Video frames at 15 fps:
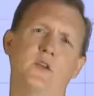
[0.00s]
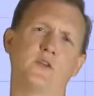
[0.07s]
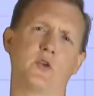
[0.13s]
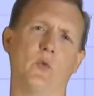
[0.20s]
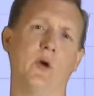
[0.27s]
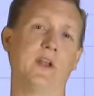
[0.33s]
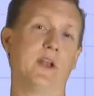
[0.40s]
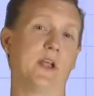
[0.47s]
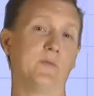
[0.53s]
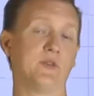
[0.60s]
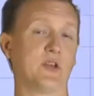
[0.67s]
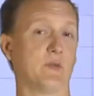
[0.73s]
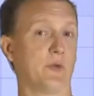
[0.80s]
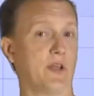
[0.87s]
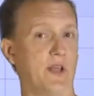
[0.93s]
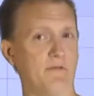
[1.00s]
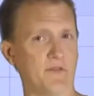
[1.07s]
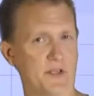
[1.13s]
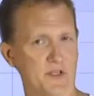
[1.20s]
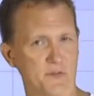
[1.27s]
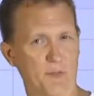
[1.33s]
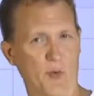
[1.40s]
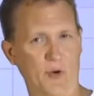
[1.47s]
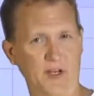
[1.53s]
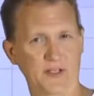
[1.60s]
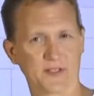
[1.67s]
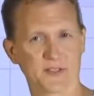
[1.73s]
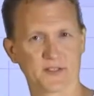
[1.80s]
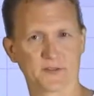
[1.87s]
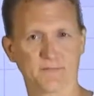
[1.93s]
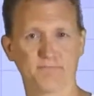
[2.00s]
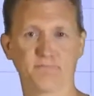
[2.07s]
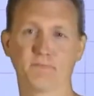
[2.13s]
So what name should we give these points?